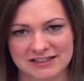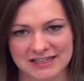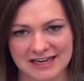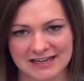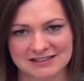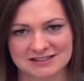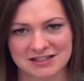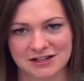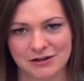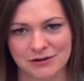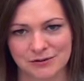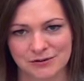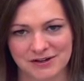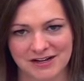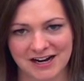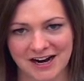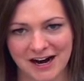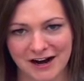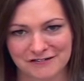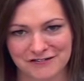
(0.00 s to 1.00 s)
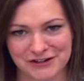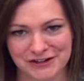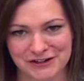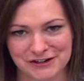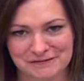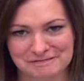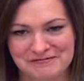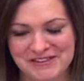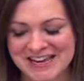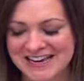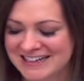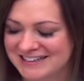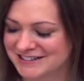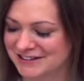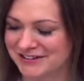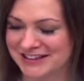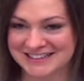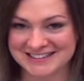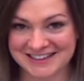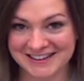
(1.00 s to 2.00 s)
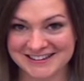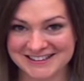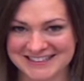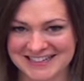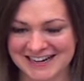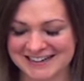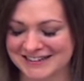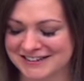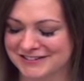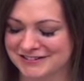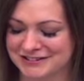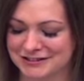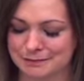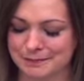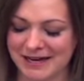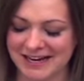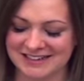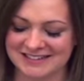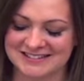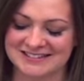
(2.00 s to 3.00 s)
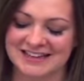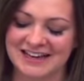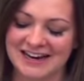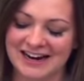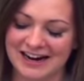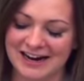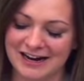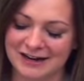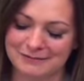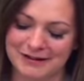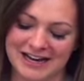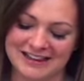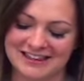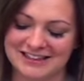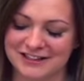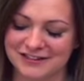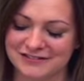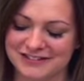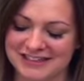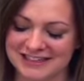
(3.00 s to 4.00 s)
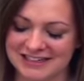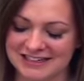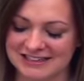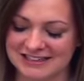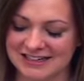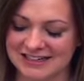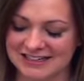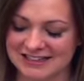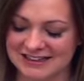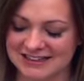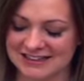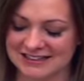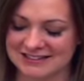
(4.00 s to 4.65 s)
Creato cover. So that's all the technical specs. Um, I think you're really going to like